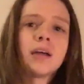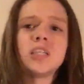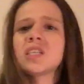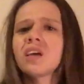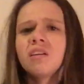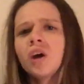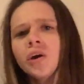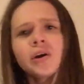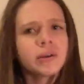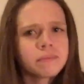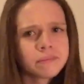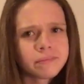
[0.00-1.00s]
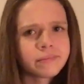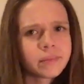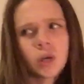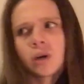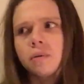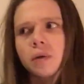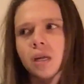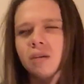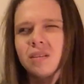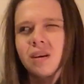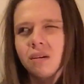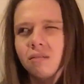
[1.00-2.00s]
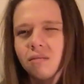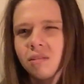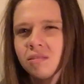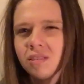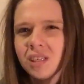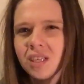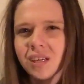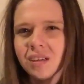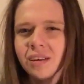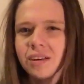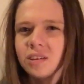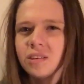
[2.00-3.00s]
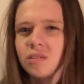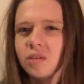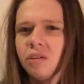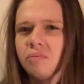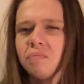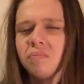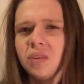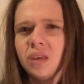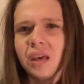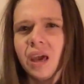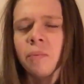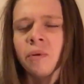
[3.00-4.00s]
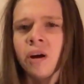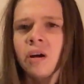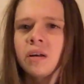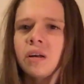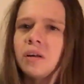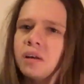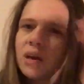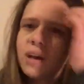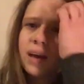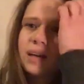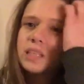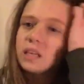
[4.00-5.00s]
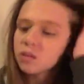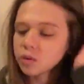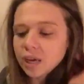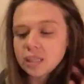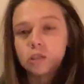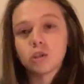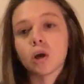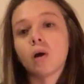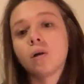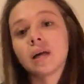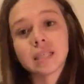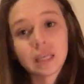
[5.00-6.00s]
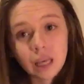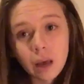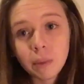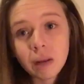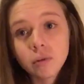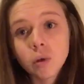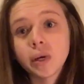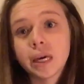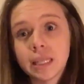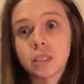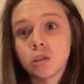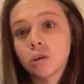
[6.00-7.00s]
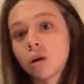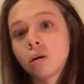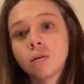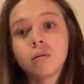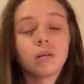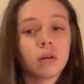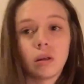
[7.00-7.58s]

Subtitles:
And she's like, no. And I was like, well, you did. I just saw your camera. And I said, look, it's a doll. I said, come and have a look. It's a doll.